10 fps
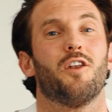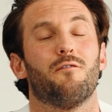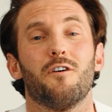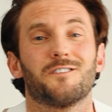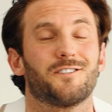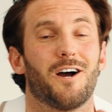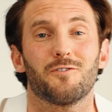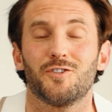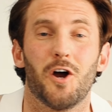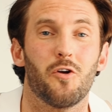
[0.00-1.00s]
and a
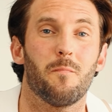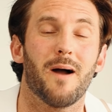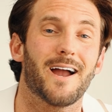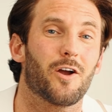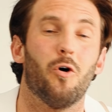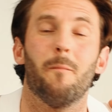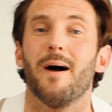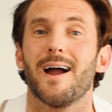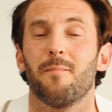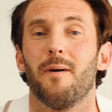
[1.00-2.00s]
versatile tote bag or
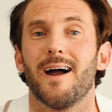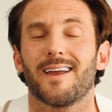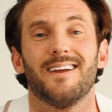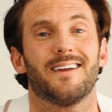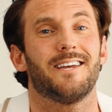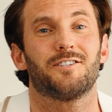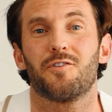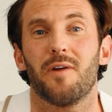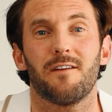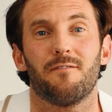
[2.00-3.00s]
backpack is
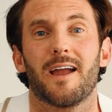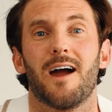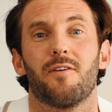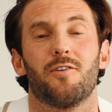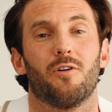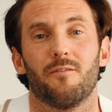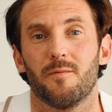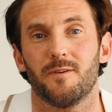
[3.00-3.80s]
great for carrying all of your